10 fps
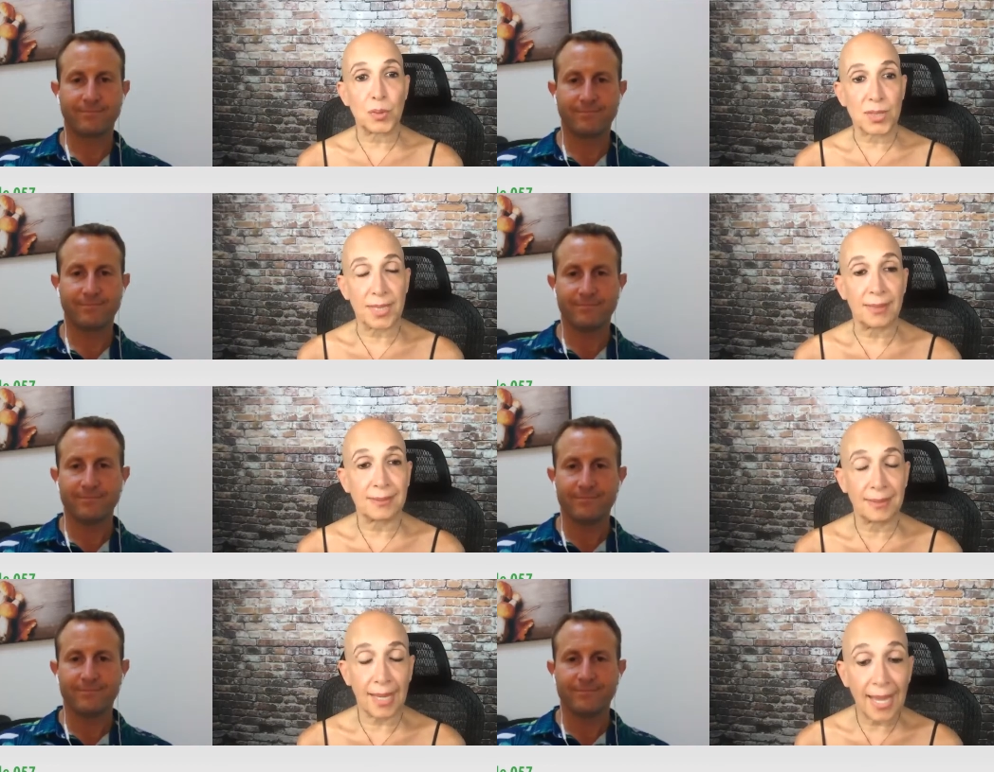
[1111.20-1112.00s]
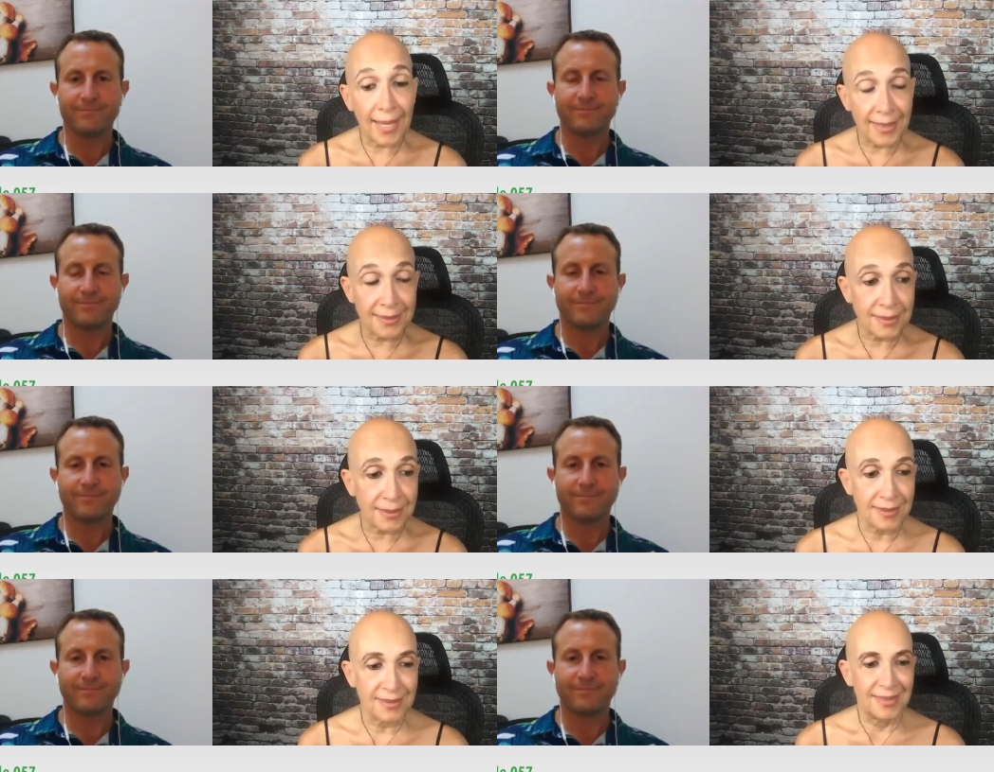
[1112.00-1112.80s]
Speaker 1: percent. And
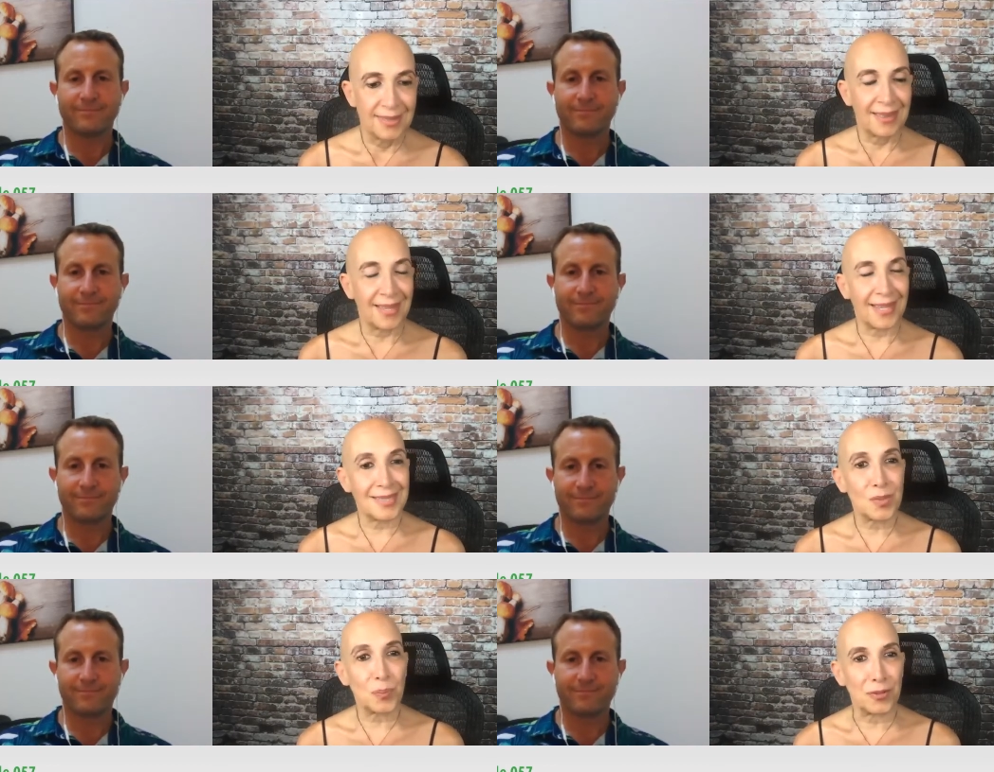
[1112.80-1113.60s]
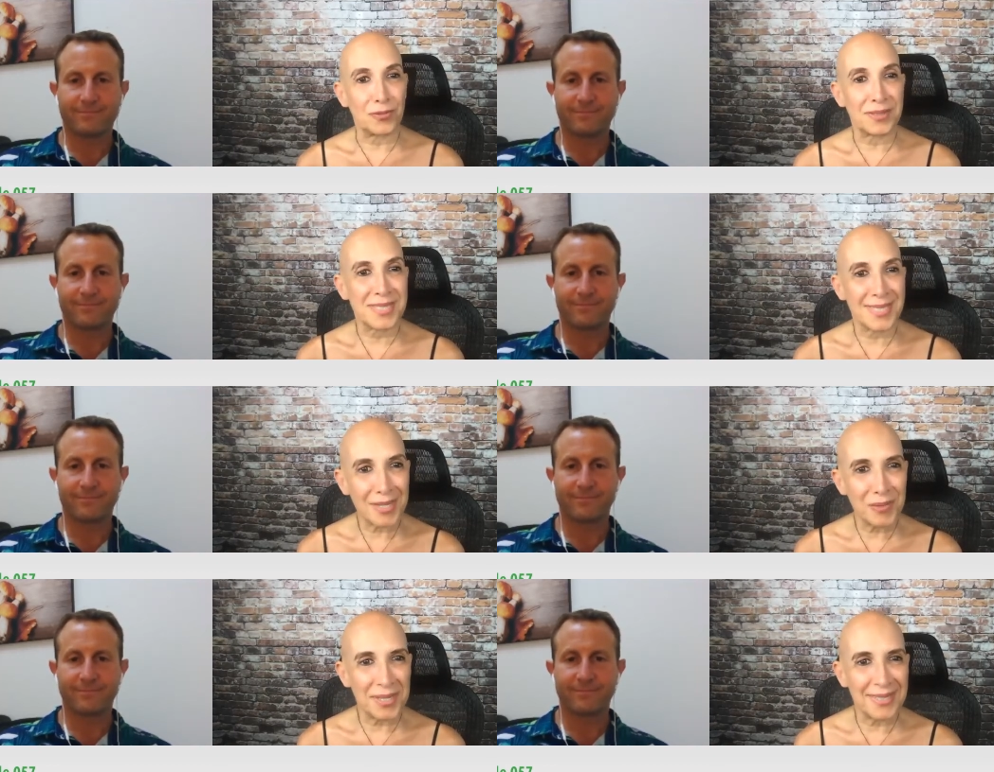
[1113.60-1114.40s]
that is a perfect
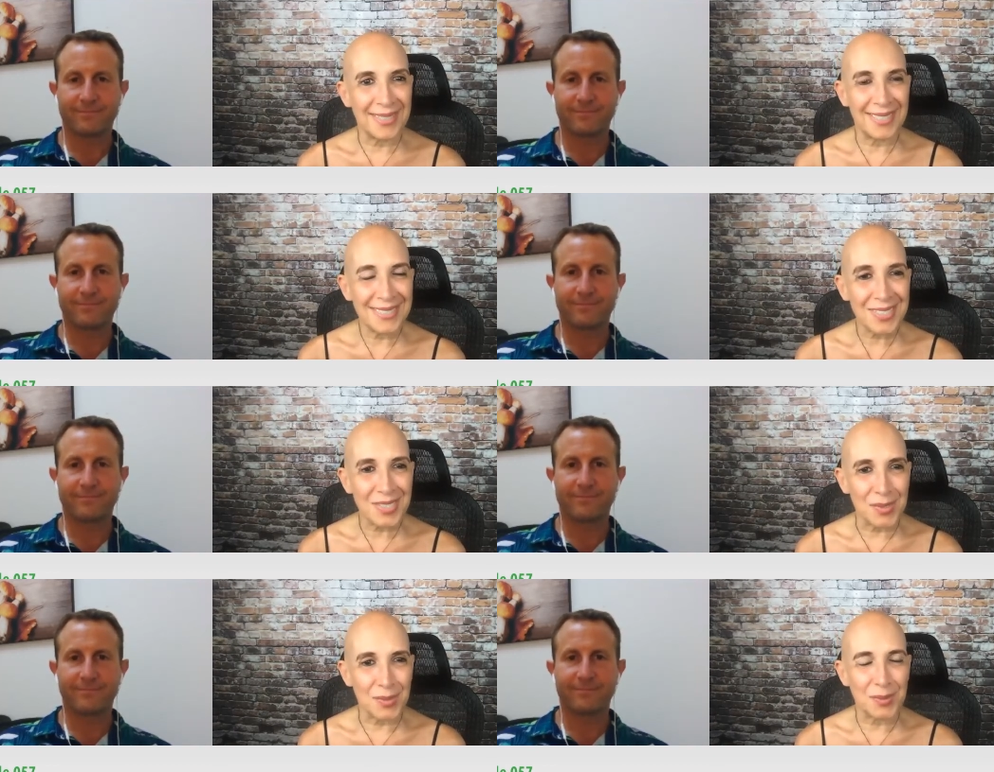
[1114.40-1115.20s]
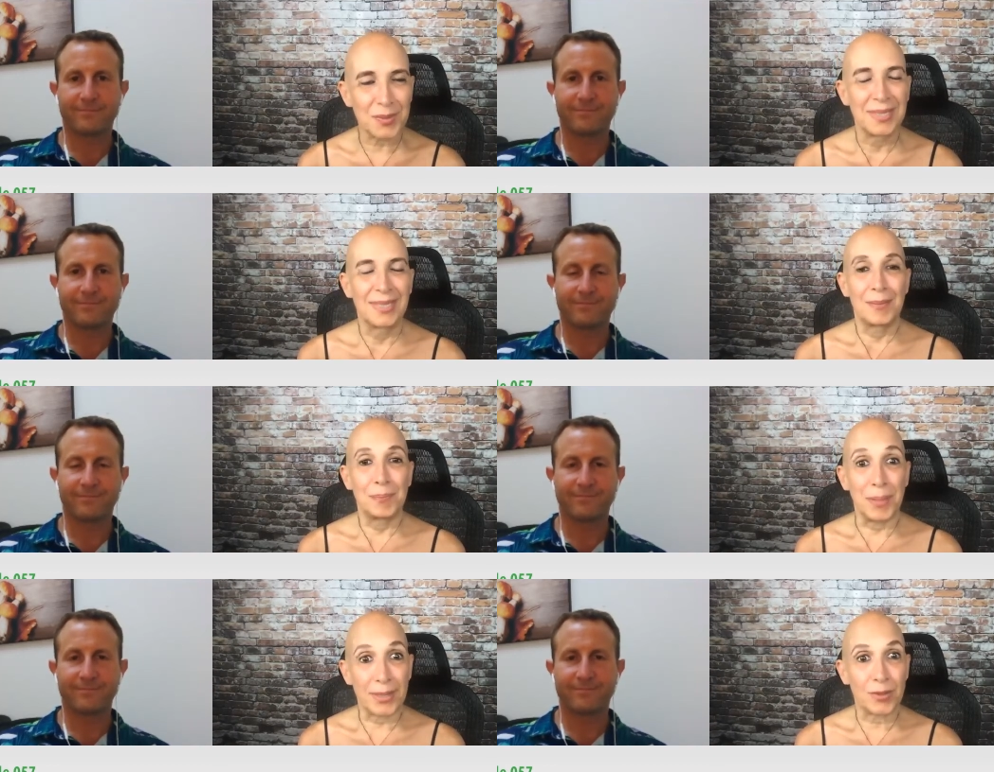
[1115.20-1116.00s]
segue into
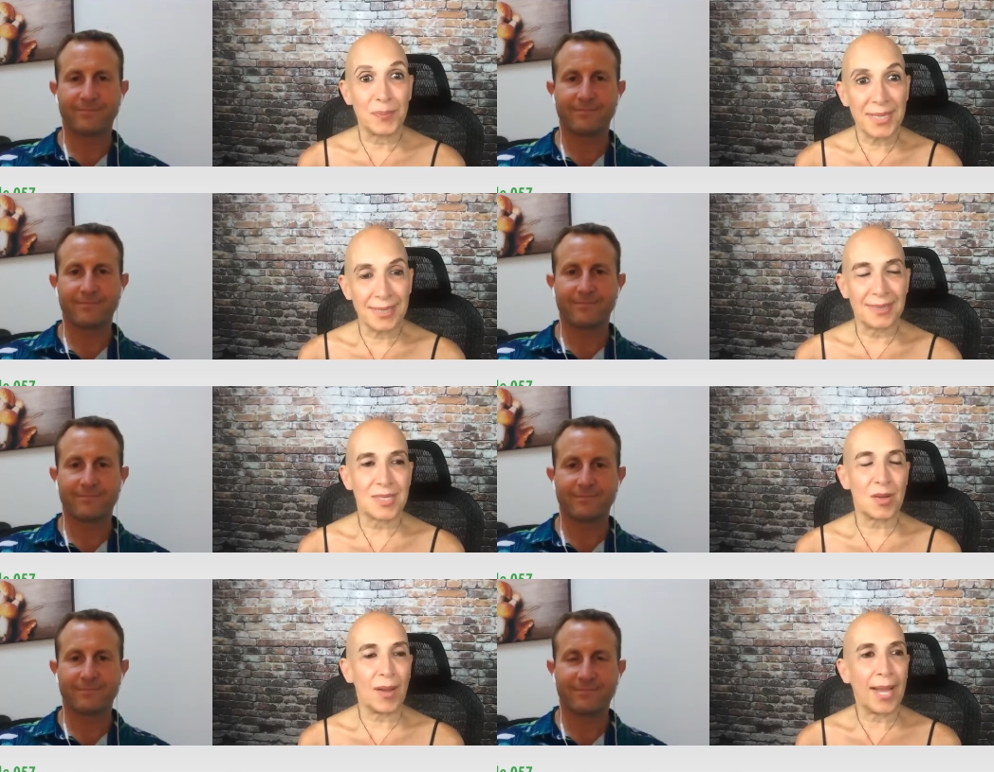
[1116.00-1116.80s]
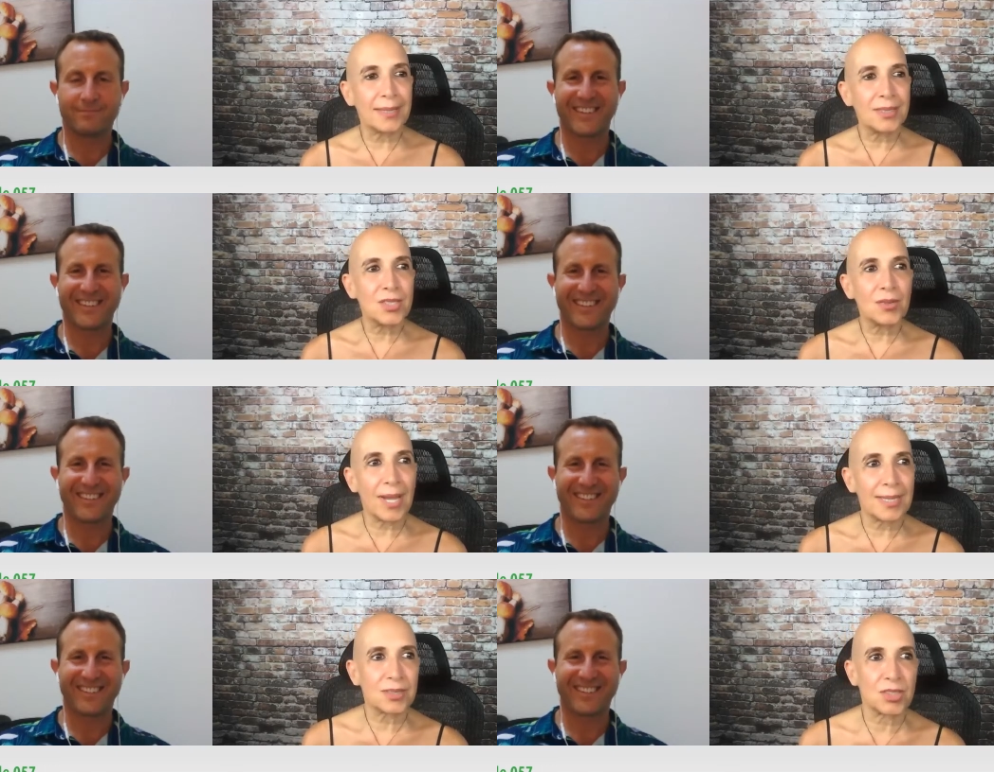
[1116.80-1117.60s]
better meat. So, how did you
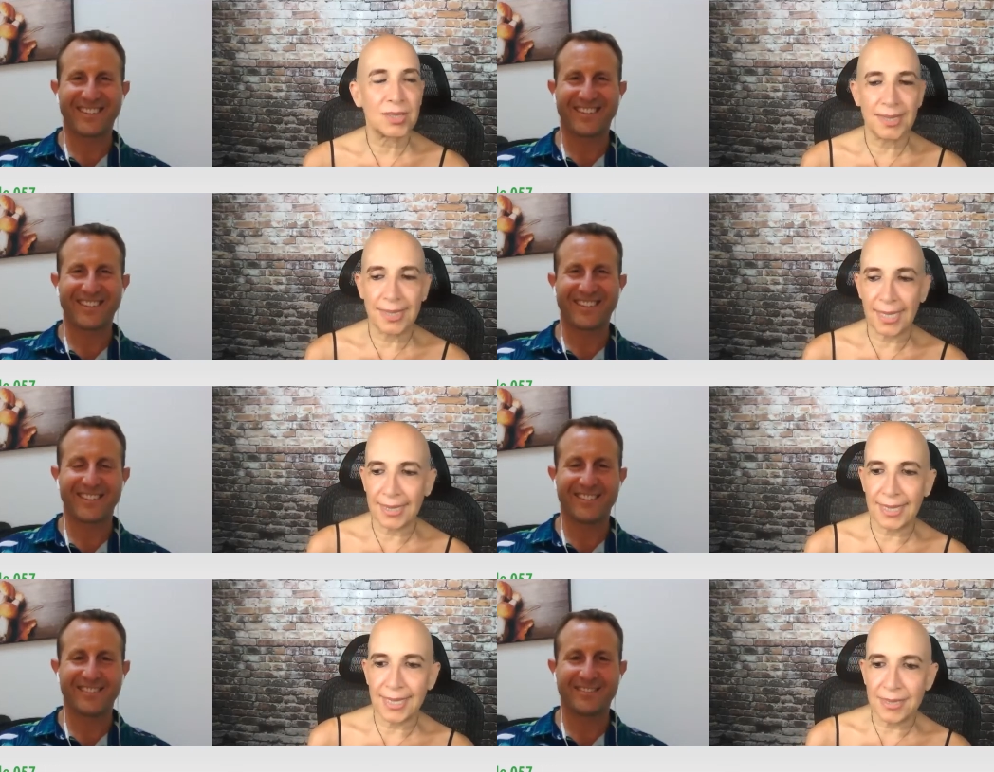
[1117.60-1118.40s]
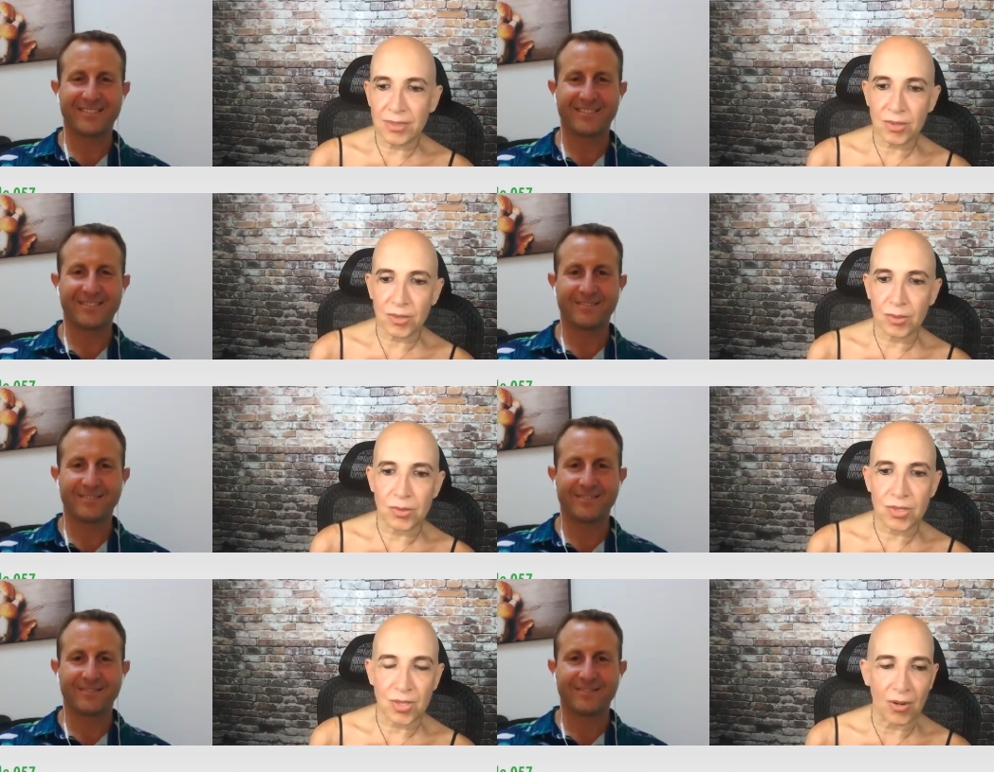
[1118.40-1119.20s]
actually get into
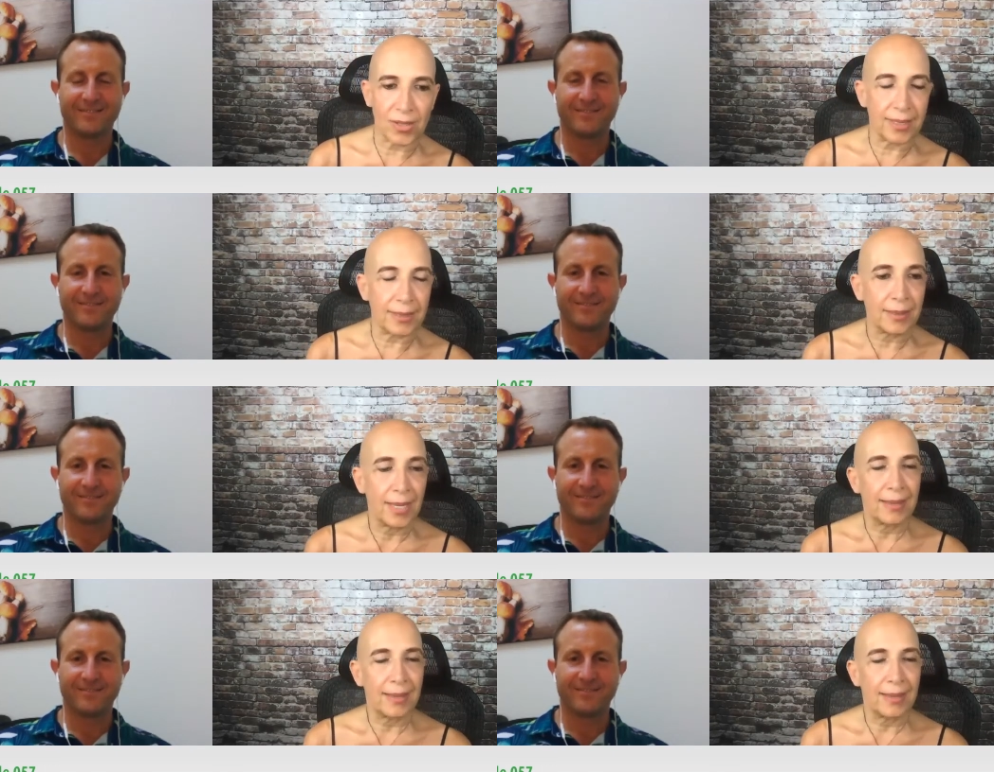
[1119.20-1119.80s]
starting